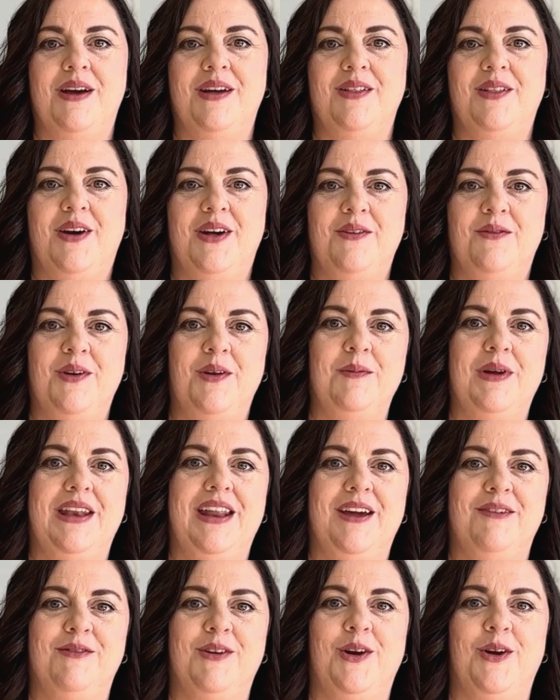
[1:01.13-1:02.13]
A lot of women
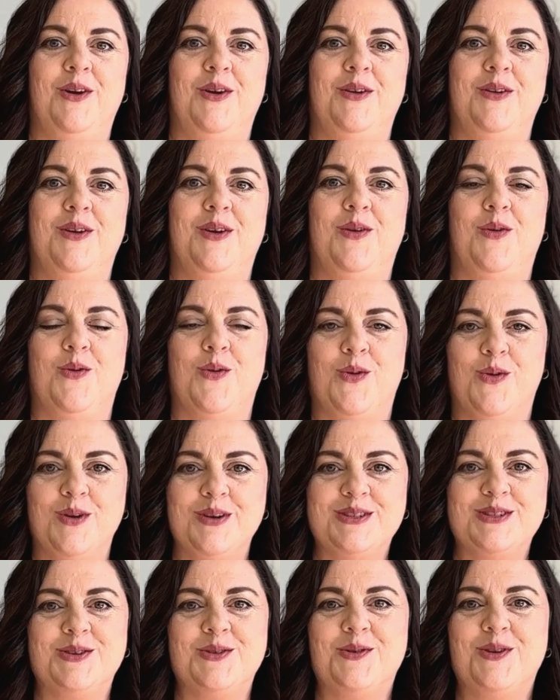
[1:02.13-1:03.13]
have heard horror
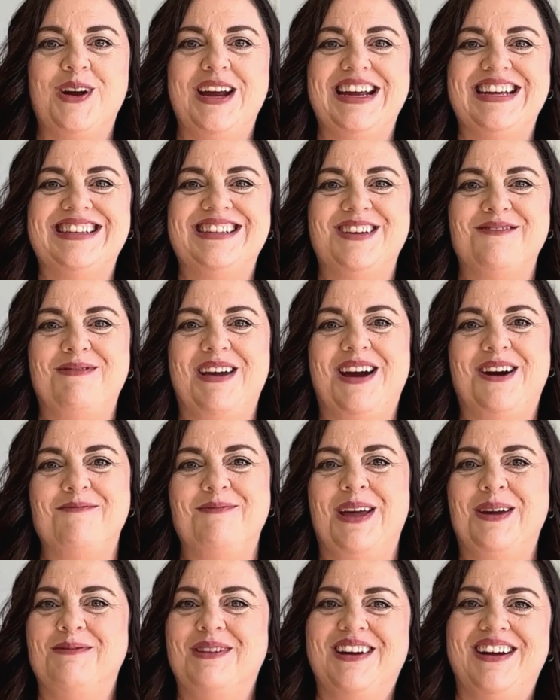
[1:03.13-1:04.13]
stories about
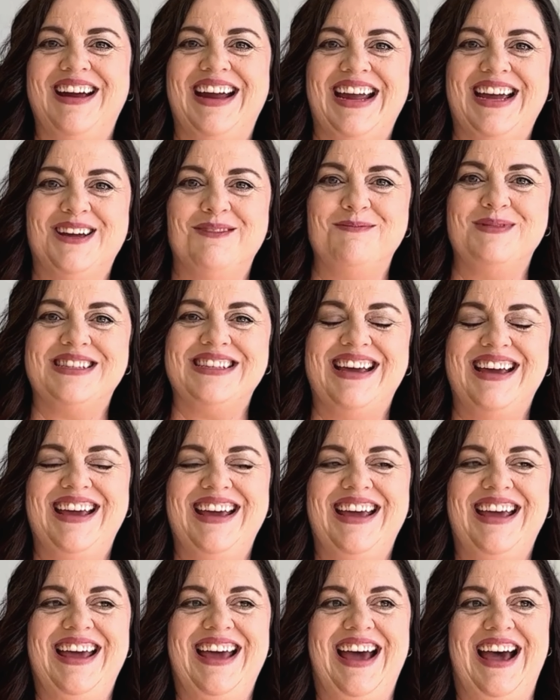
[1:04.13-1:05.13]
mammograms,
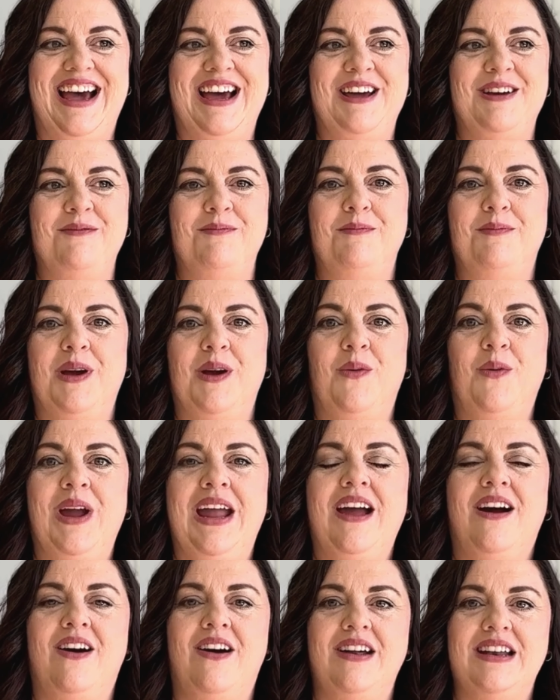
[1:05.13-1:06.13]
um, but
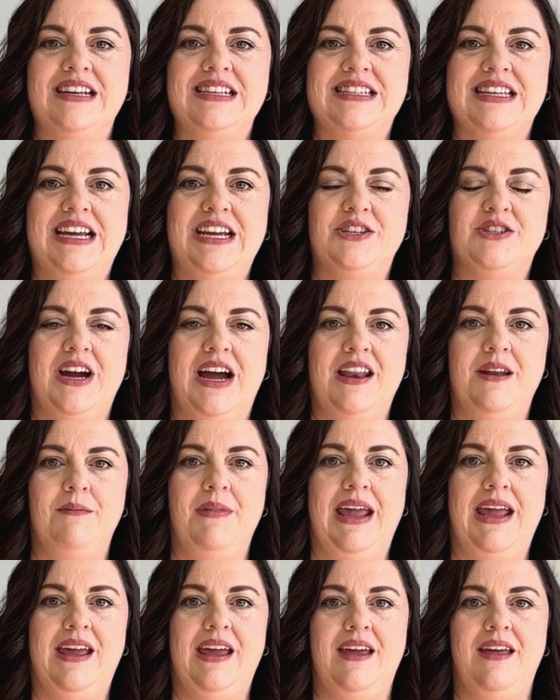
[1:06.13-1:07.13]
we honestly try to
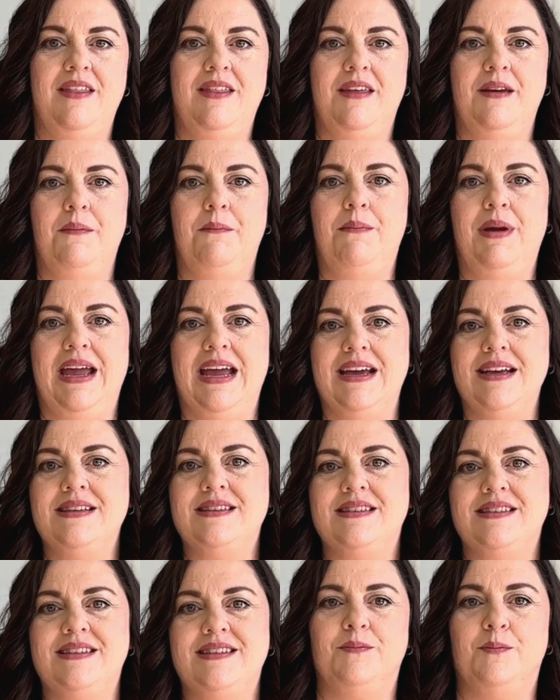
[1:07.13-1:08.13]
make it the
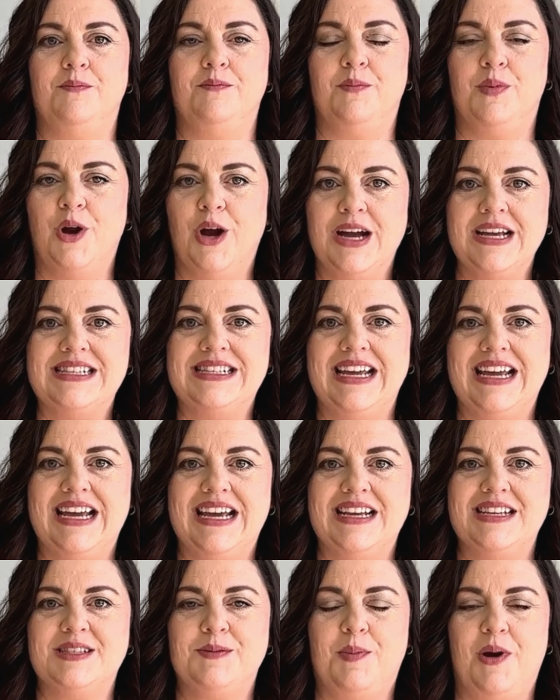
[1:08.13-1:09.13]
best
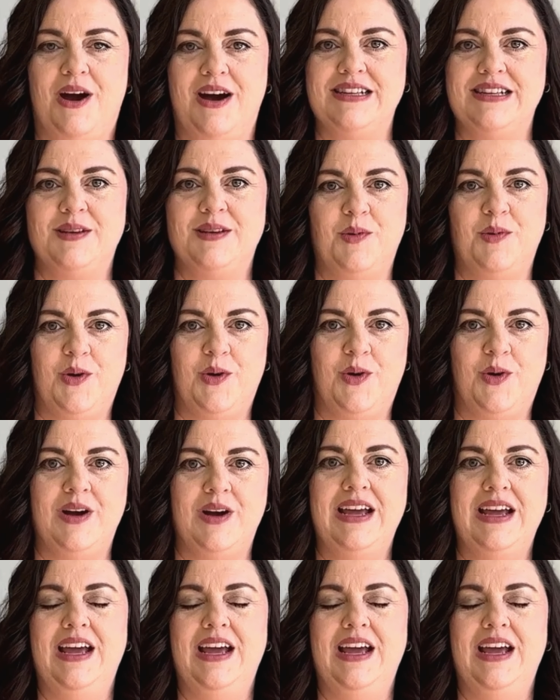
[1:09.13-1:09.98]
process possible.